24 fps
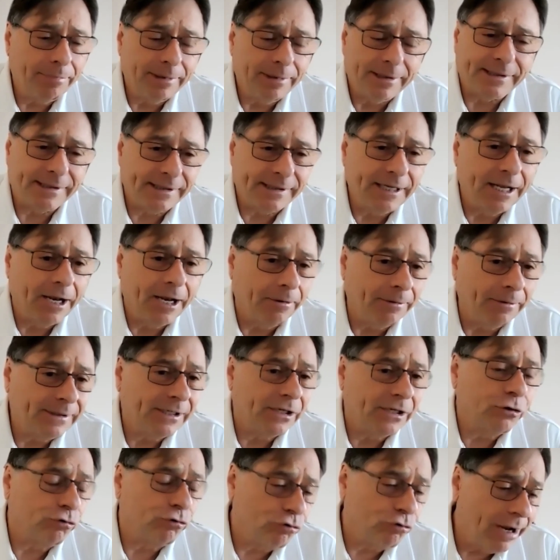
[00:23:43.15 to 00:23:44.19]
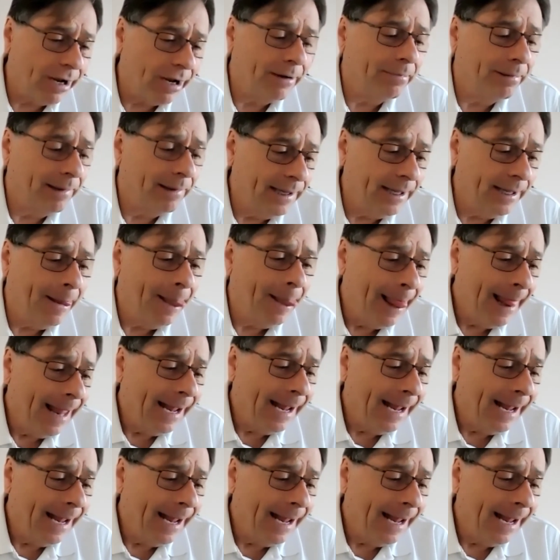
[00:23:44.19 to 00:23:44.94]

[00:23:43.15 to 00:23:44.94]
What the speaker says: It's incredibly